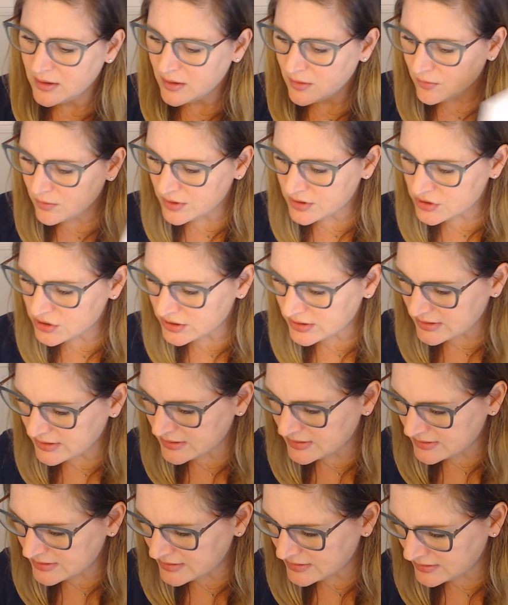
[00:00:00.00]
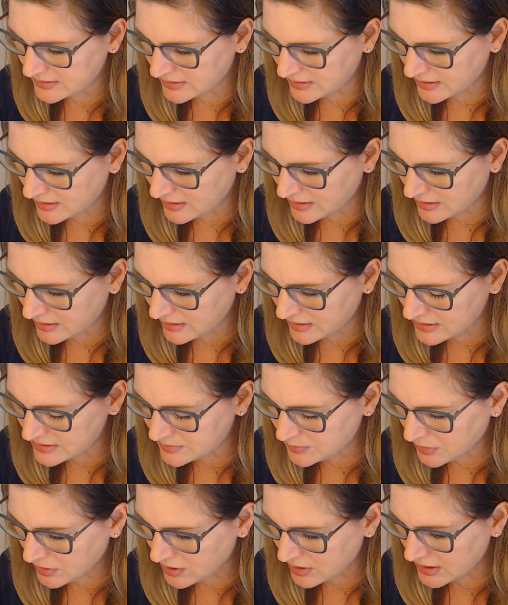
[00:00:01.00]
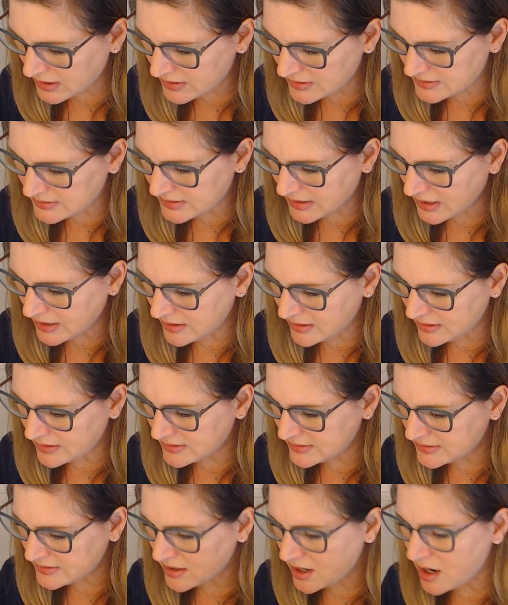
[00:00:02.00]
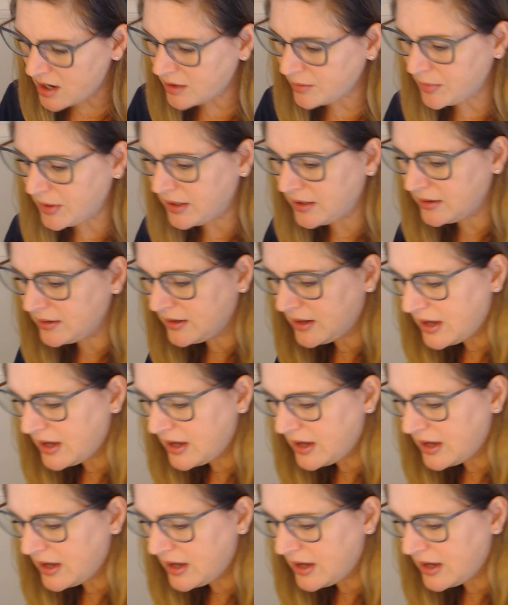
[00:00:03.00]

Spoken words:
which is these burdens and this dogma.